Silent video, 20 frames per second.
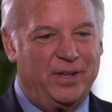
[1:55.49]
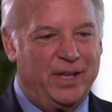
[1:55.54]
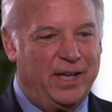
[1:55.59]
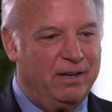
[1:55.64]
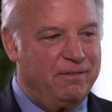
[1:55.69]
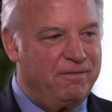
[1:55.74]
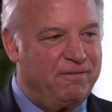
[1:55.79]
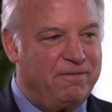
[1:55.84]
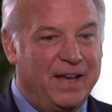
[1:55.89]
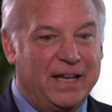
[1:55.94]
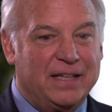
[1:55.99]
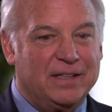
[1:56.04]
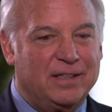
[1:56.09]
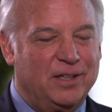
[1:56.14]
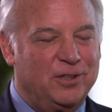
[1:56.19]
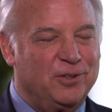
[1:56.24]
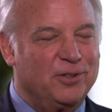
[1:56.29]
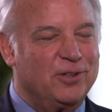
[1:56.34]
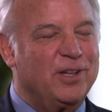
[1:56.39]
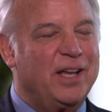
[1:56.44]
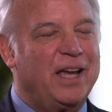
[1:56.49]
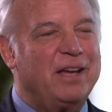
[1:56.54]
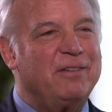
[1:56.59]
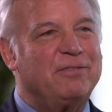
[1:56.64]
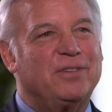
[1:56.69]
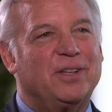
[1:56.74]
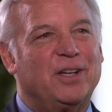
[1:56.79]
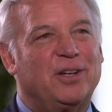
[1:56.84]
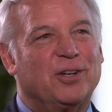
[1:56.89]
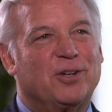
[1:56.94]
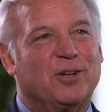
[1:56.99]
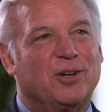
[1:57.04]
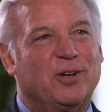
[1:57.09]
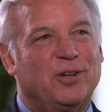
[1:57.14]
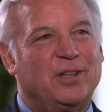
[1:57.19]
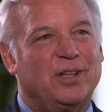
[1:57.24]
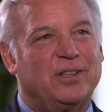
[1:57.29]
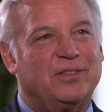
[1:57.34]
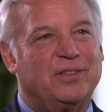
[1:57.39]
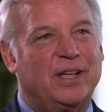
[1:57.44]
or that event in your life that
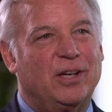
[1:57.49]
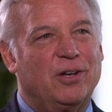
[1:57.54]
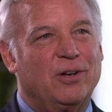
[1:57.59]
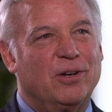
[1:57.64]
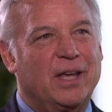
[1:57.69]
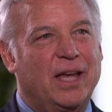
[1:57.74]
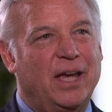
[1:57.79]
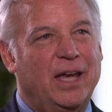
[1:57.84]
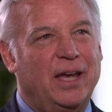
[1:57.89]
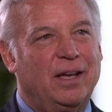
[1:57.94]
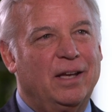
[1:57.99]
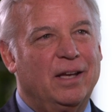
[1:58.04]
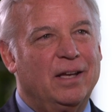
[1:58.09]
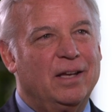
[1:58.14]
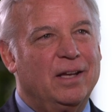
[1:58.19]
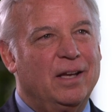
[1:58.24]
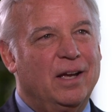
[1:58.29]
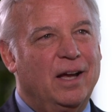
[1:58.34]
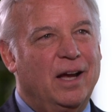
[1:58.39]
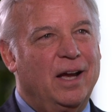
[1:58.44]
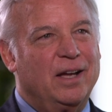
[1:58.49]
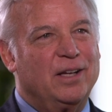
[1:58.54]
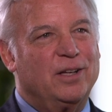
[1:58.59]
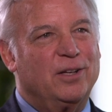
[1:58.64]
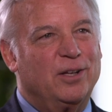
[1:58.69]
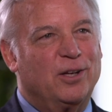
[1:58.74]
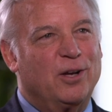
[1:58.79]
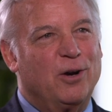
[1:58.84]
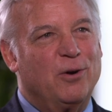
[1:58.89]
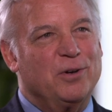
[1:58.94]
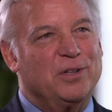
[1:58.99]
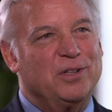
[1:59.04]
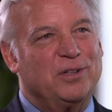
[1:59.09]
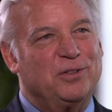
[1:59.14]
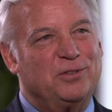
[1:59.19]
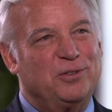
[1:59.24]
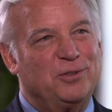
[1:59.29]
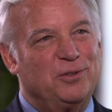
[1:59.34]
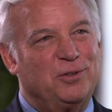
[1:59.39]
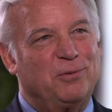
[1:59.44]
occurred that said, okay, I'm going to go in
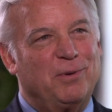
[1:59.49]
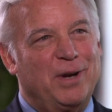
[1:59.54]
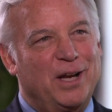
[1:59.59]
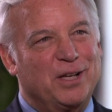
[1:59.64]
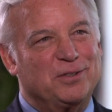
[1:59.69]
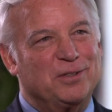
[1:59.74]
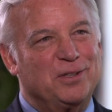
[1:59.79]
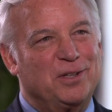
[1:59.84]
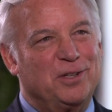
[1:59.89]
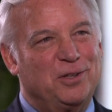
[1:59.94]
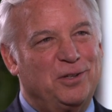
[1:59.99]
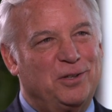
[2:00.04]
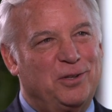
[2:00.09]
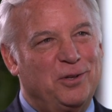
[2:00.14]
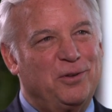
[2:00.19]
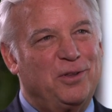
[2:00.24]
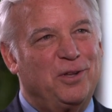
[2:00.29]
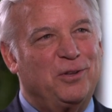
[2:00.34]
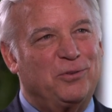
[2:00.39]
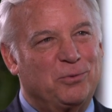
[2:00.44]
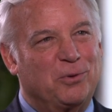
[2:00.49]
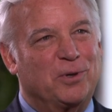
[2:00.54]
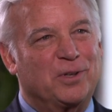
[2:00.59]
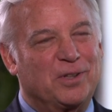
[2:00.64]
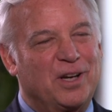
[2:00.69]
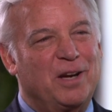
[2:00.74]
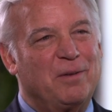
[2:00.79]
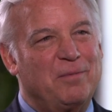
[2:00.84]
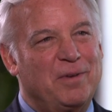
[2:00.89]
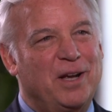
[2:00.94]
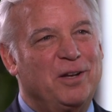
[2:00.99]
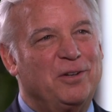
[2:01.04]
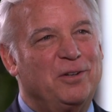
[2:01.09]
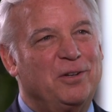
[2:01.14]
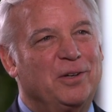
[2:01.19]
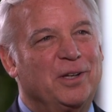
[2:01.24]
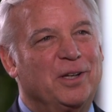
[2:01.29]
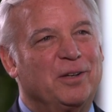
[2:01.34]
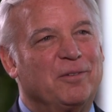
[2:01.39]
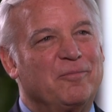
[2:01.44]
this new direction and do this work that I'm not
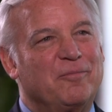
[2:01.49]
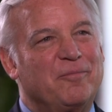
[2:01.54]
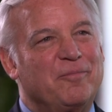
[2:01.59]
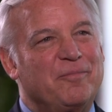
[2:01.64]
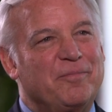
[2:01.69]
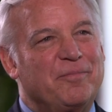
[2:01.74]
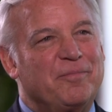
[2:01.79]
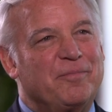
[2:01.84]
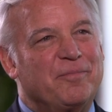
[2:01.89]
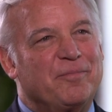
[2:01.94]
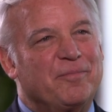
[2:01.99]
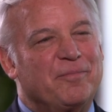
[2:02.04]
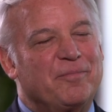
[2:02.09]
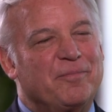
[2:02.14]
doing? Well,